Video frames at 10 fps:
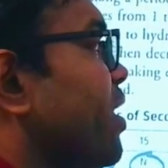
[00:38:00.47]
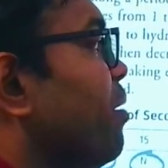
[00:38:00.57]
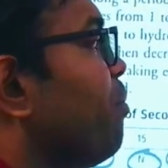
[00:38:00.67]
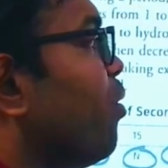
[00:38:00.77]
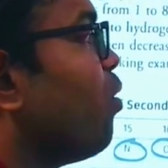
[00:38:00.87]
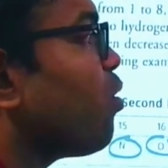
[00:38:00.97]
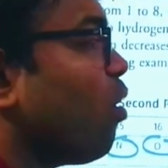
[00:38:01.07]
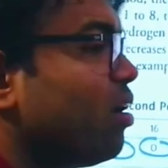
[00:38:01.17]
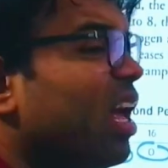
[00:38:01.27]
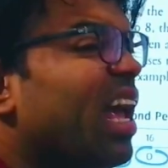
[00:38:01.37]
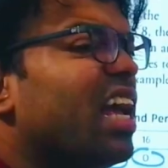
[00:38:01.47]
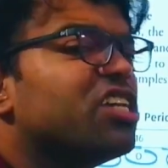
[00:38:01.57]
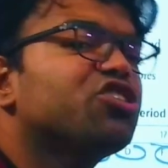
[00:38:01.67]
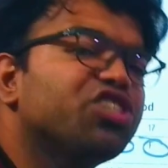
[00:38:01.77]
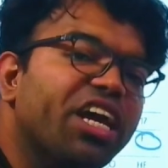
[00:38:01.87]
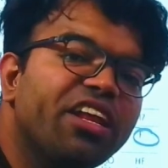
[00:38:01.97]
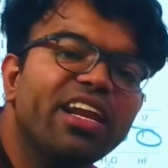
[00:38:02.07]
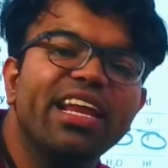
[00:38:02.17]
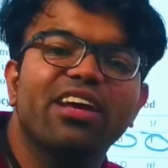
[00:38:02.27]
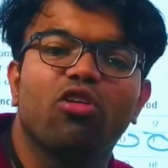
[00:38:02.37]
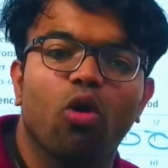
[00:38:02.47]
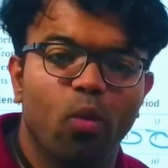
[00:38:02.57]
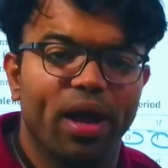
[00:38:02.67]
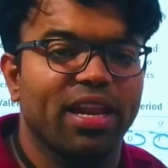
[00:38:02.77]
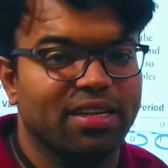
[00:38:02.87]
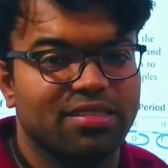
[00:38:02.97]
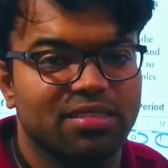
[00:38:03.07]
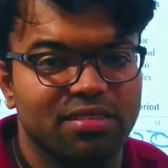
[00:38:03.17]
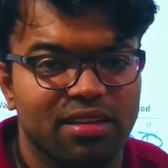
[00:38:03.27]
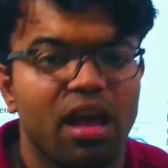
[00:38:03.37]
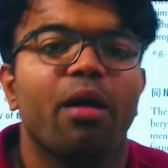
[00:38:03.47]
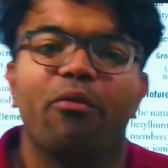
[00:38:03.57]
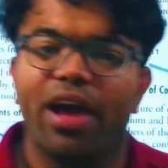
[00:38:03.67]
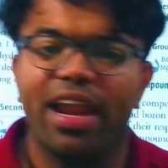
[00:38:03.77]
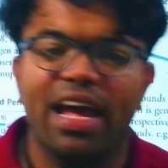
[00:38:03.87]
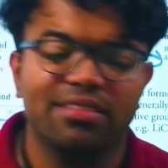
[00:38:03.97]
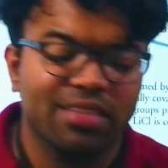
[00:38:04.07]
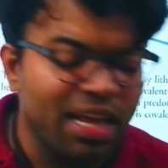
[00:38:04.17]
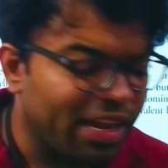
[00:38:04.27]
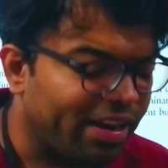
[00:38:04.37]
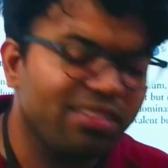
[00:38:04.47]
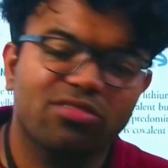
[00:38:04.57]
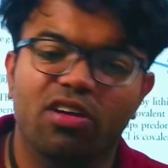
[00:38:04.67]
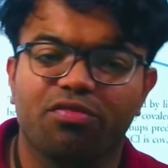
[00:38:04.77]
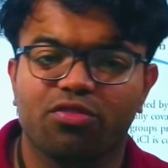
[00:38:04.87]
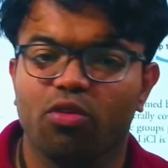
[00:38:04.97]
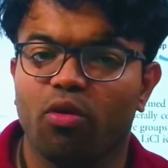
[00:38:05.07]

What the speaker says: beryllium, boron is generally covalent, whereas rest of